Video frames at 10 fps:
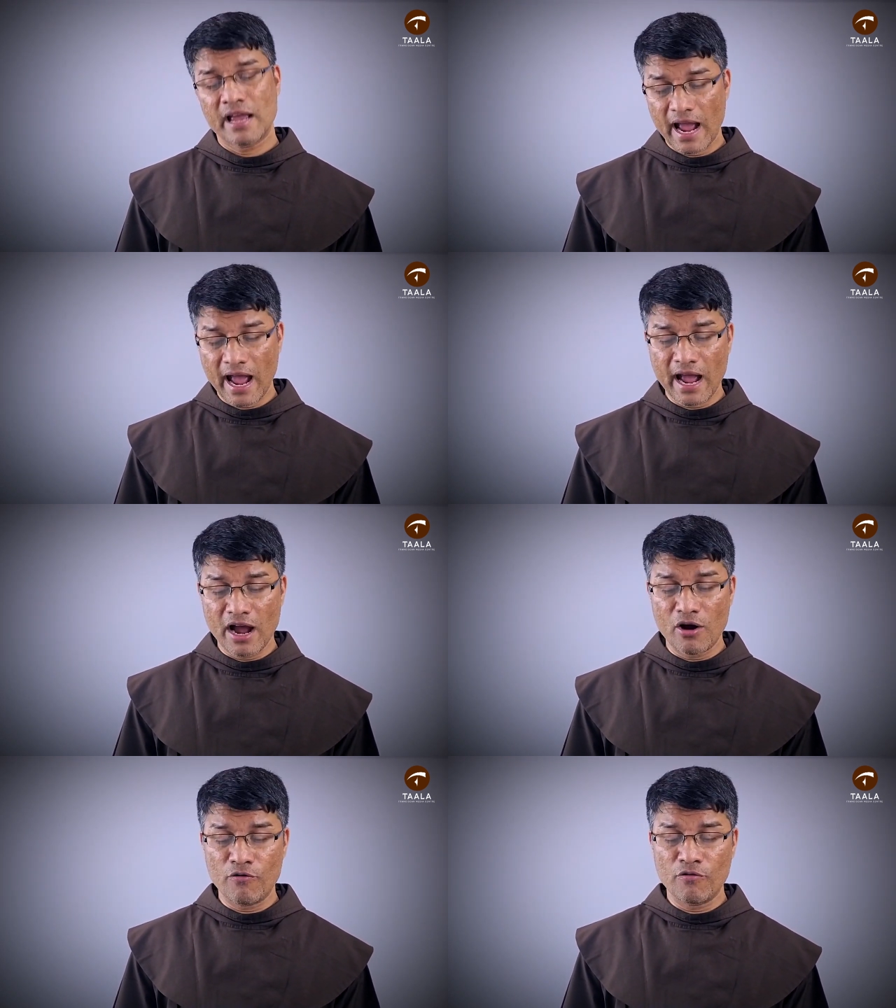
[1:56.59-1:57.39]

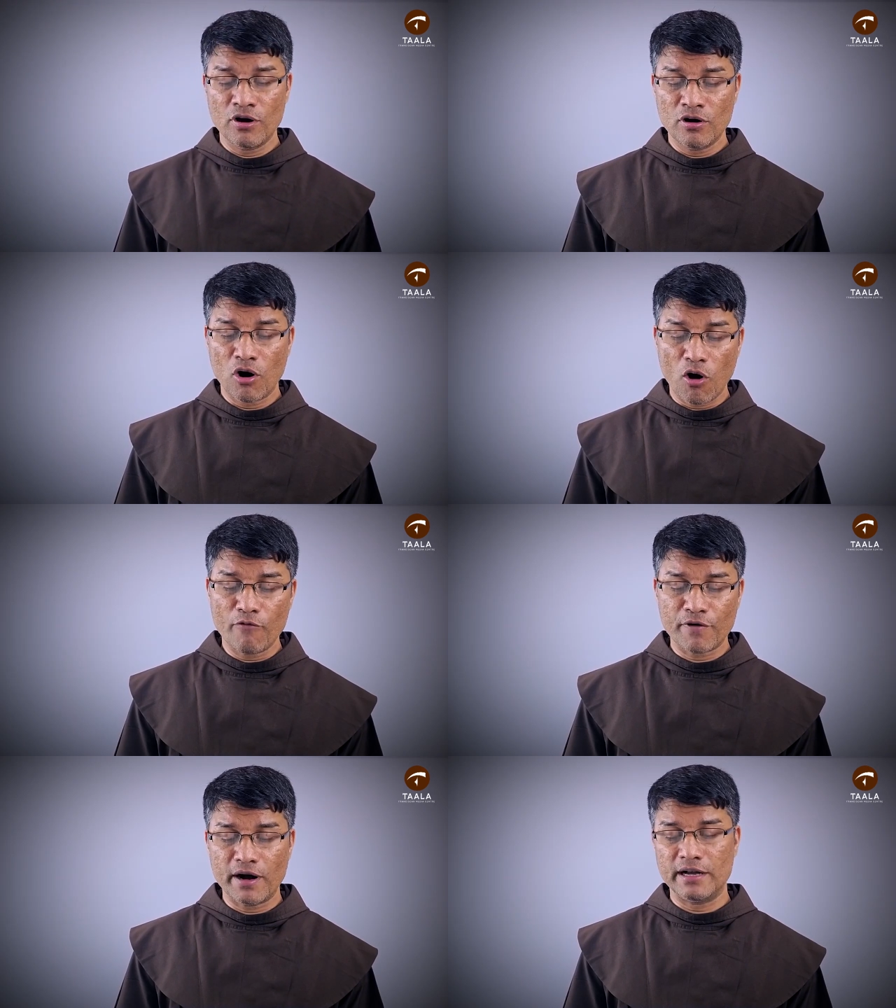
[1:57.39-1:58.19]
have
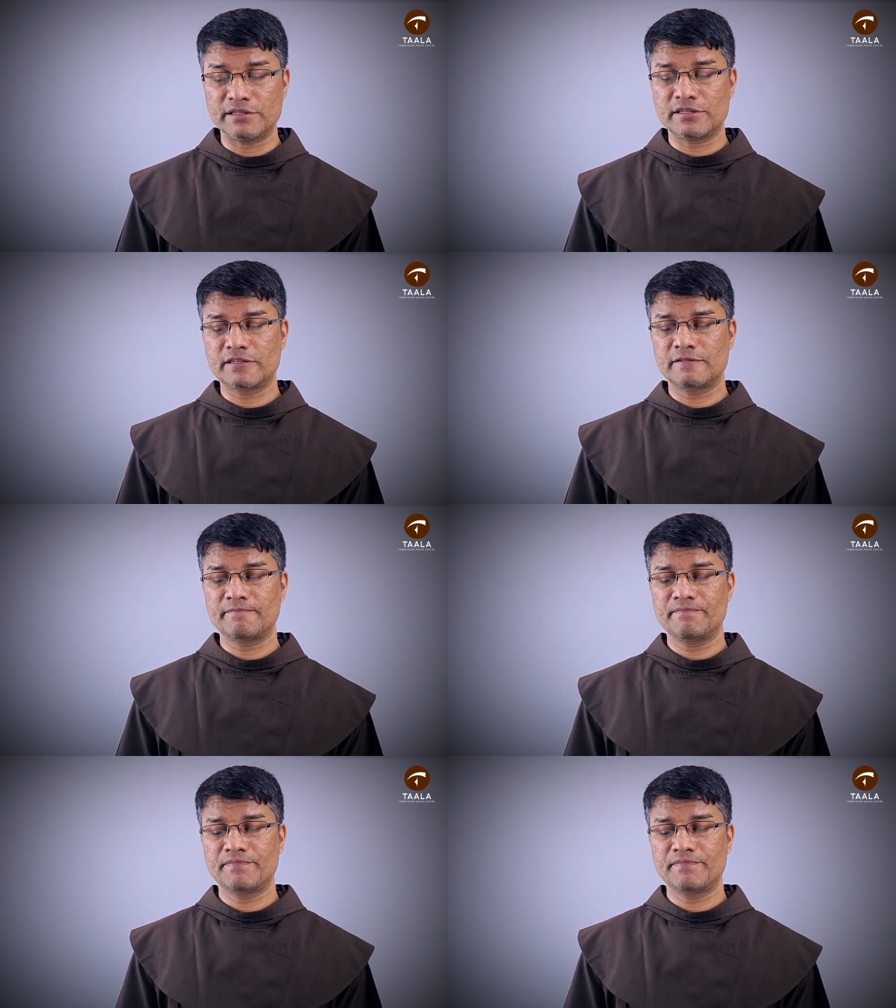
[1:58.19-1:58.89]
of us?